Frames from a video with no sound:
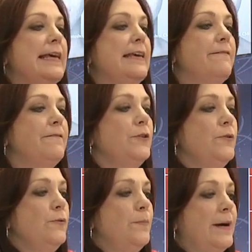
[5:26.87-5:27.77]
If
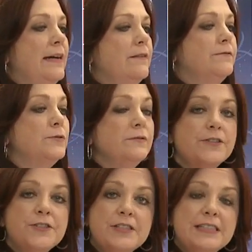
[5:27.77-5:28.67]
you buy the full
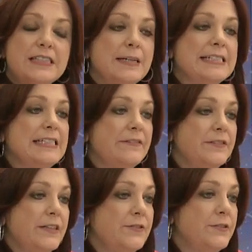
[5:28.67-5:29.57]
version, it's about
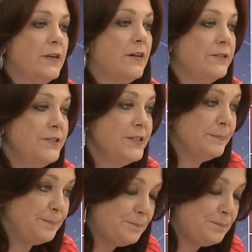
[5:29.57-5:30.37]
$700.